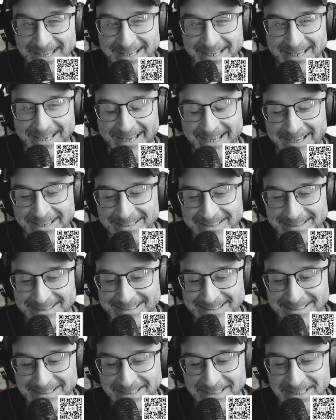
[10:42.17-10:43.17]
And
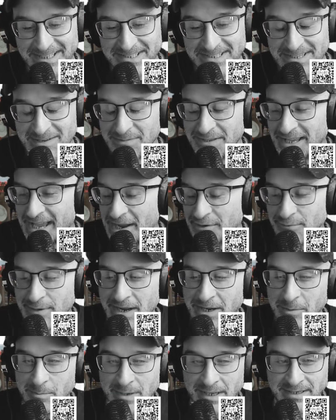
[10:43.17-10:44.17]
it's something I
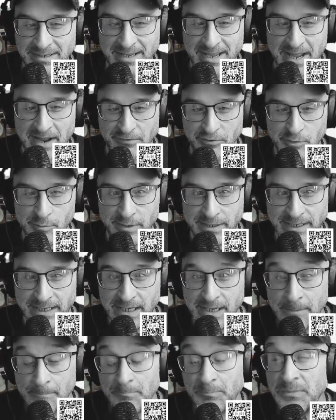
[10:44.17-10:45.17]
recommend to everybody.